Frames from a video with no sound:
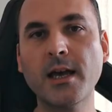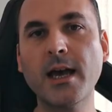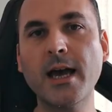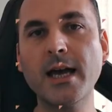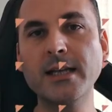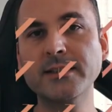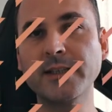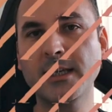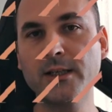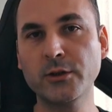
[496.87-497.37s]

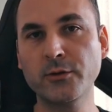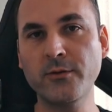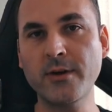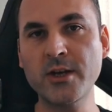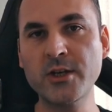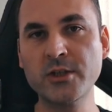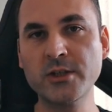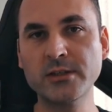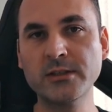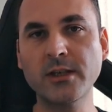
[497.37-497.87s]
and
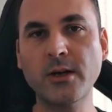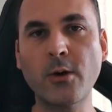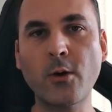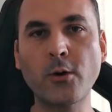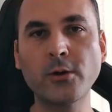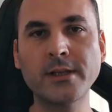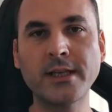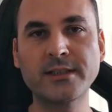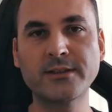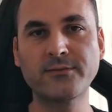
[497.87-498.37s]
innovation
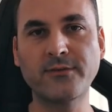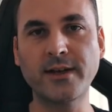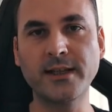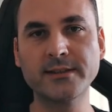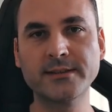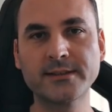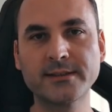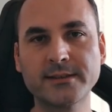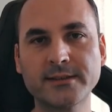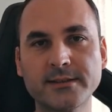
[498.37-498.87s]
all at
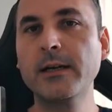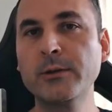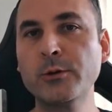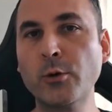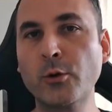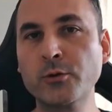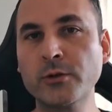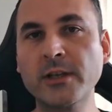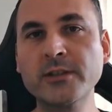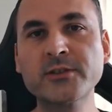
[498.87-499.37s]
once.
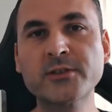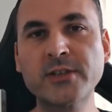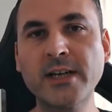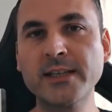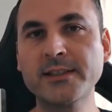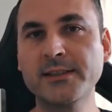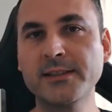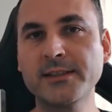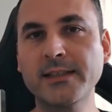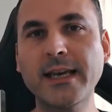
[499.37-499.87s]
You're not
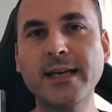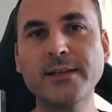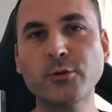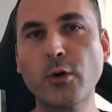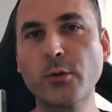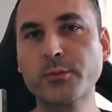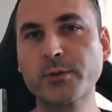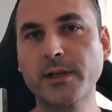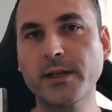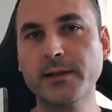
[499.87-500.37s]
writing an
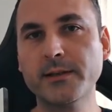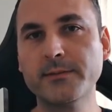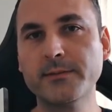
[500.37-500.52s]
opera.